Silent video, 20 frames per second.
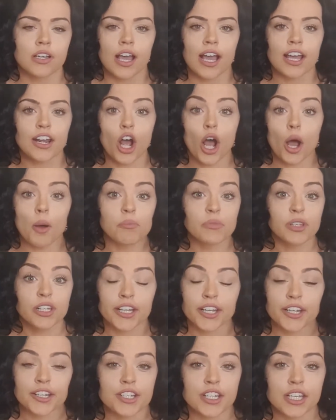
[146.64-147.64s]
an
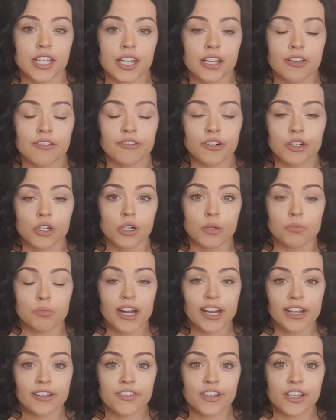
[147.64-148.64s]
omelette for
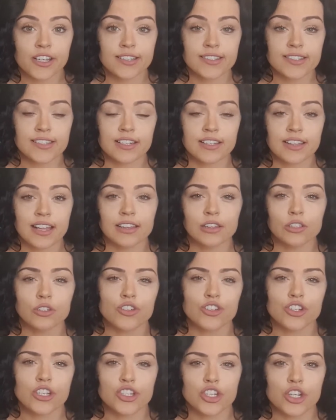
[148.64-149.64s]
breakfast, and then
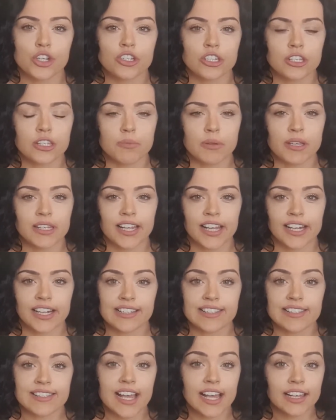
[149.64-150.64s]
lunch has usually been like
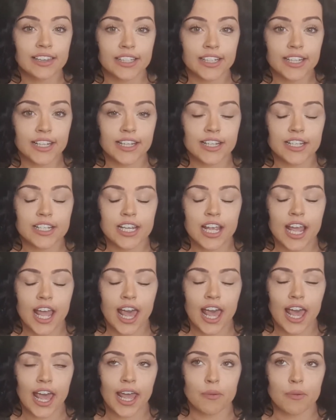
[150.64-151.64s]
a salad,
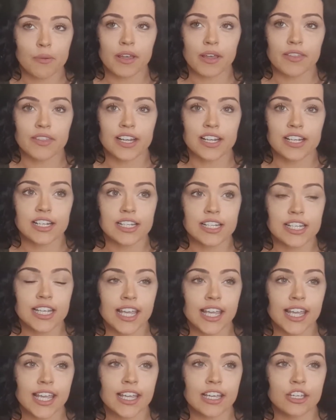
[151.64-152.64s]
and then
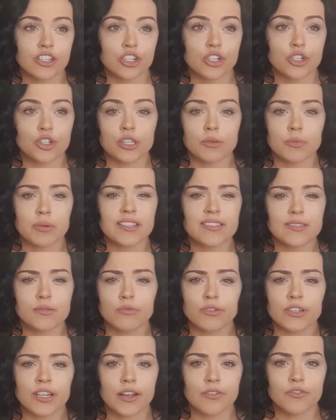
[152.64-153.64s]
tea has usually been
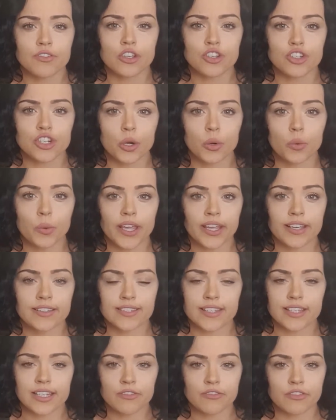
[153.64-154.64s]
something out of the Jo
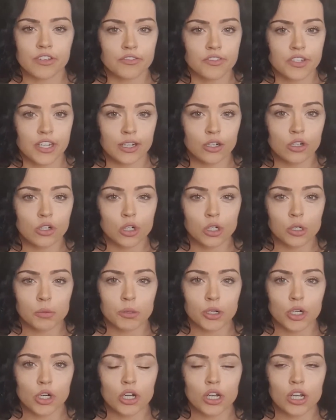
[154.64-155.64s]
Wicks Lean in 15
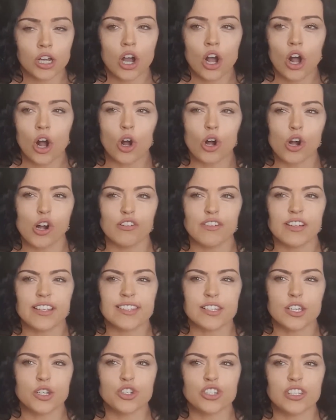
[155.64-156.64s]
cookbook, or
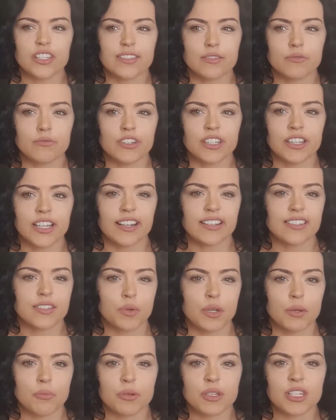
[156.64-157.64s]
it's usually something like
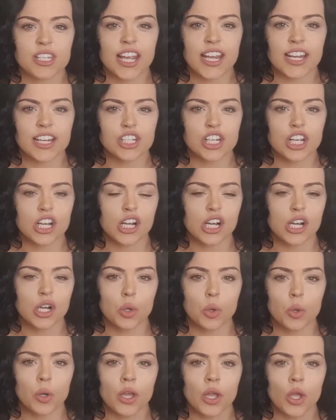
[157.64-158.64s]
sweet
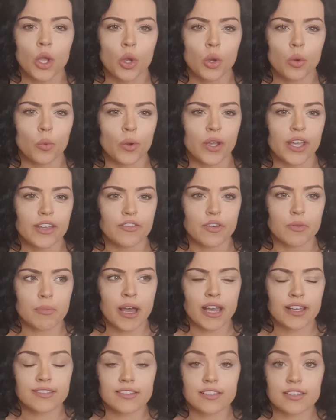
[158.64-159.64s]
potato with a
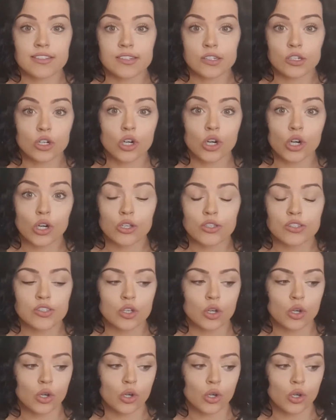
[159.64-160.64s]
pasta sauce,
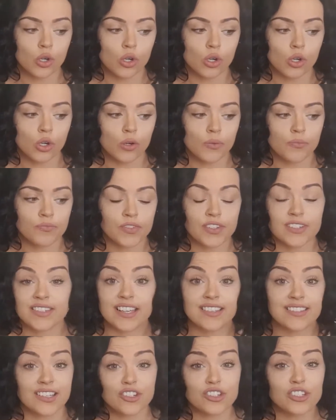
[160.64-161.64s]
or because
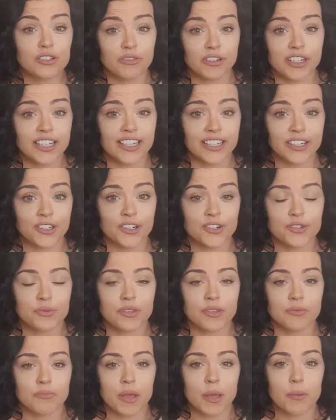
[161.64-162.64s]
that's actually really good
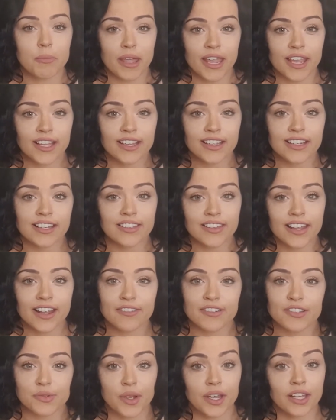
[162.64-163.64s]
with a bit of bacon in
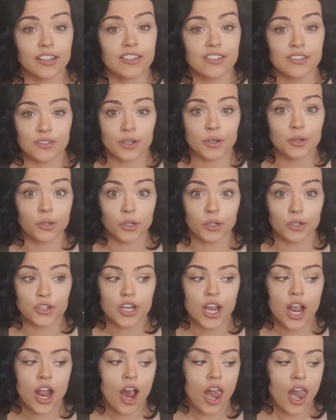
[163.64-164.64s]
there as well, it's so
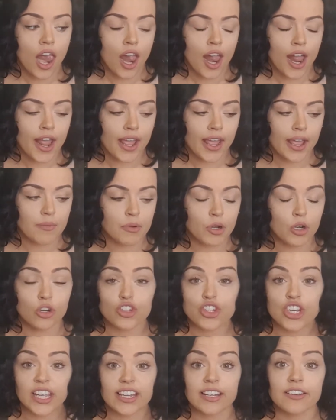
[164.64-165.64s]
good, or
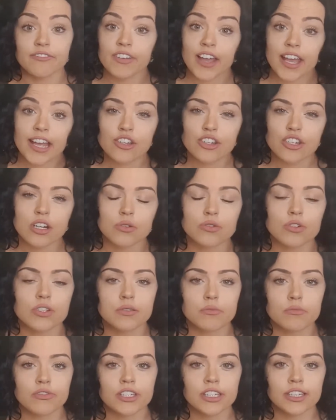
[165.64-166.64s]
chicken and veg, you know, just
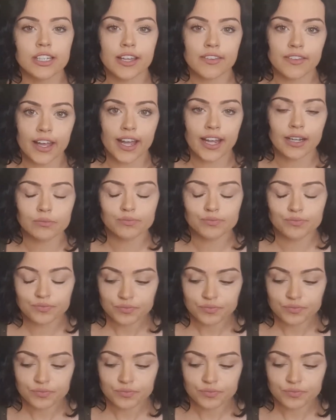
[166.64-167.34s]
something like that.